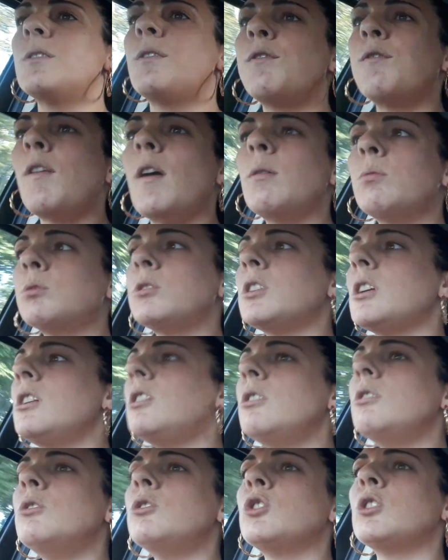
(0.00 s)
false
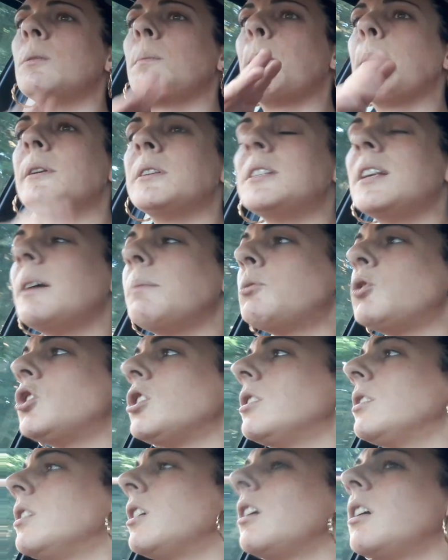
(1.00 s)
illusion
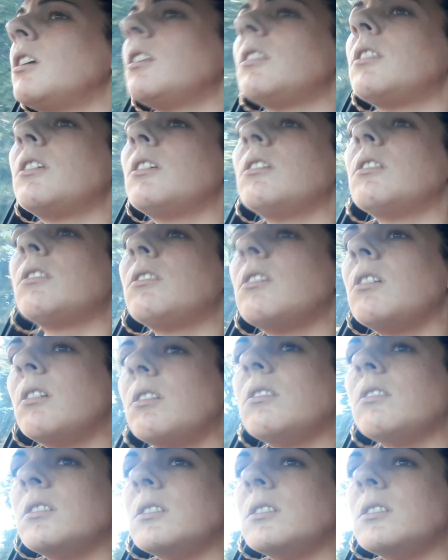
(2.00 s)
perception that the